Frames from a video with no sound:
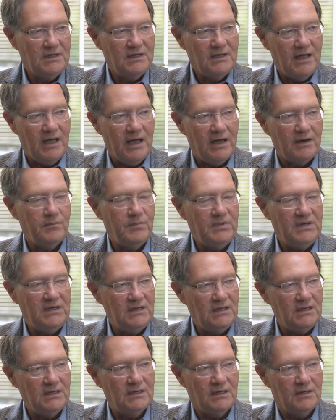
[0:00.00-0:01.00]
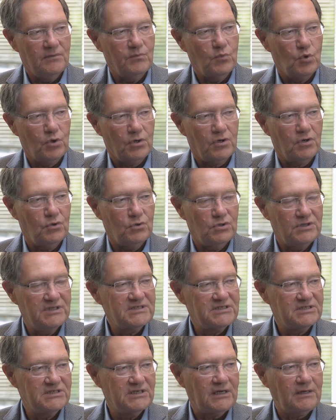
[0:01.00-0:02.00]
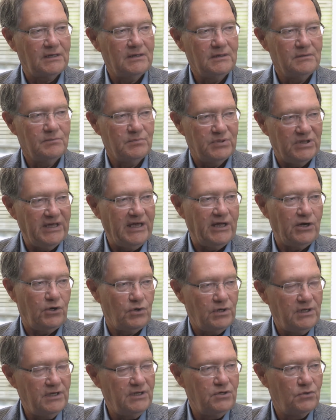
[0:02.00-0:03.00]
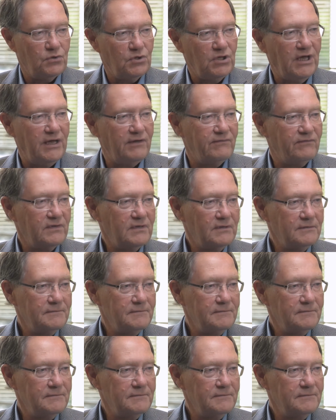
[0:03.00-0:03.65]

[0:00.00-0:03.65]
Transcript: how to be a more holistic planner in your life.